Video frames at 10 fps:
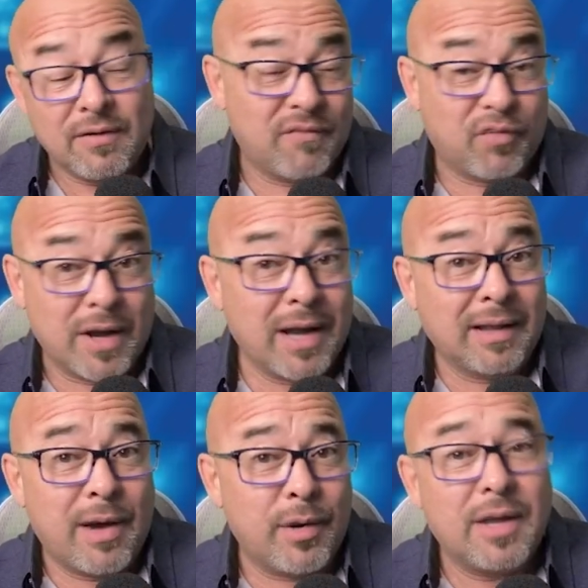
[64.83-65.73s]
If we're not
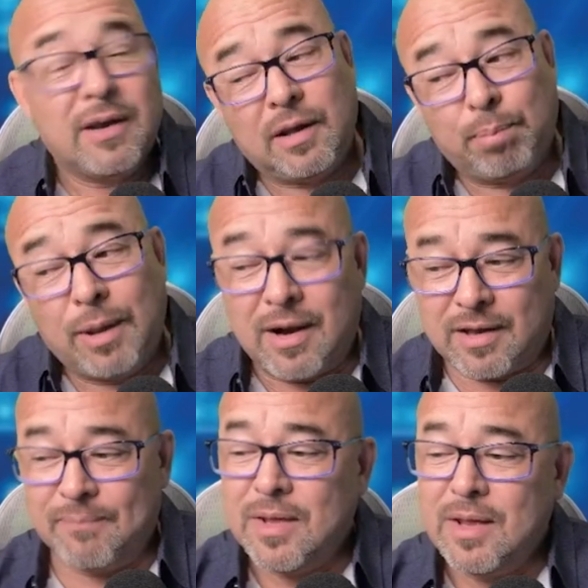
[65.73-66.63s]
allowing it, it'll
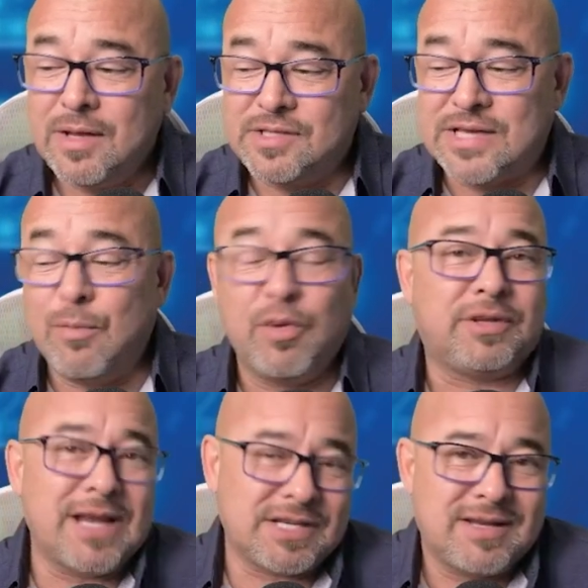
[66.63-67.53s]
block it. Same
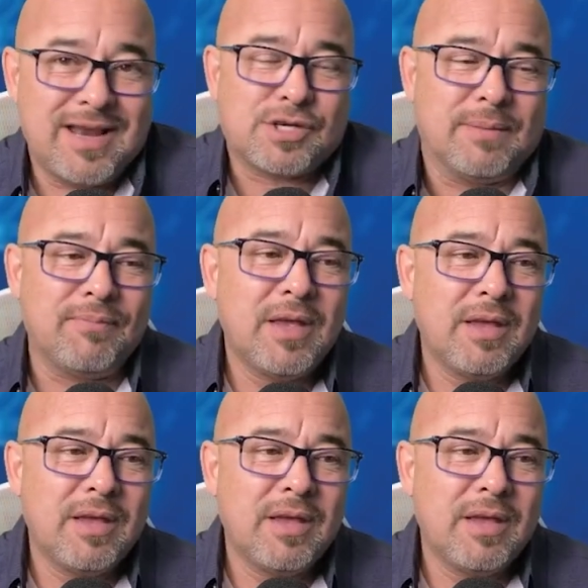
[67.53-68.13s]
with destination.